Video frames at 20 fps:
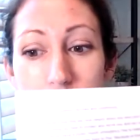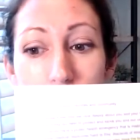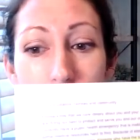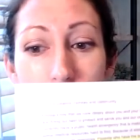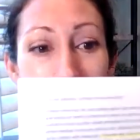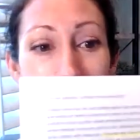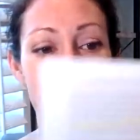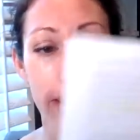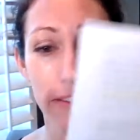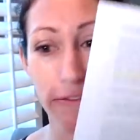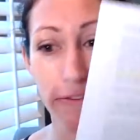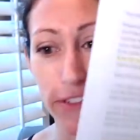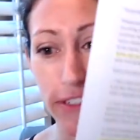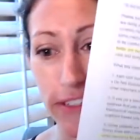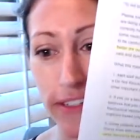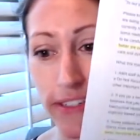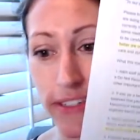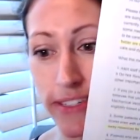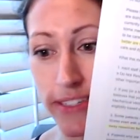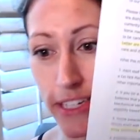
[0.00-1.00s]
a
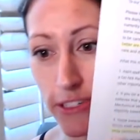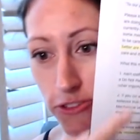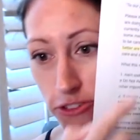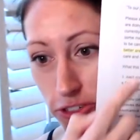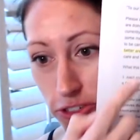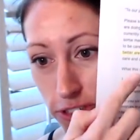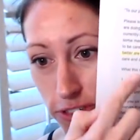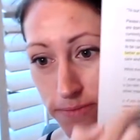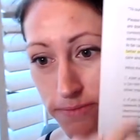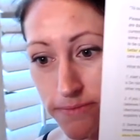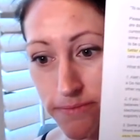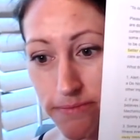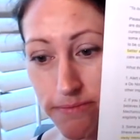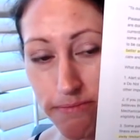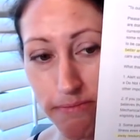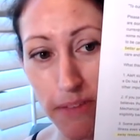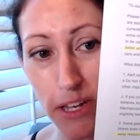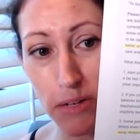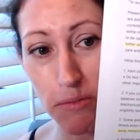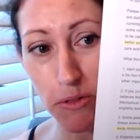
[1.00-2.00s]
real essential
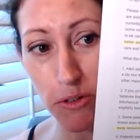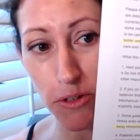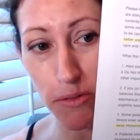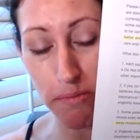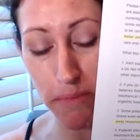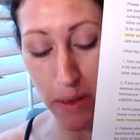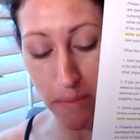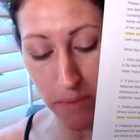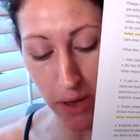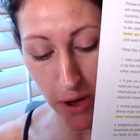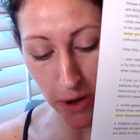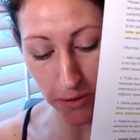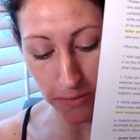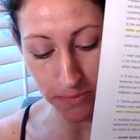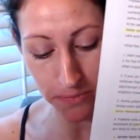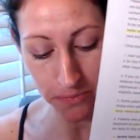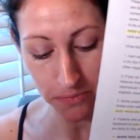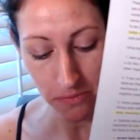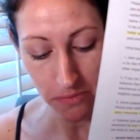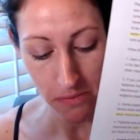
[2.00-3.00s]
minimal
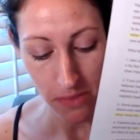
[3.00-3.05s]
memo,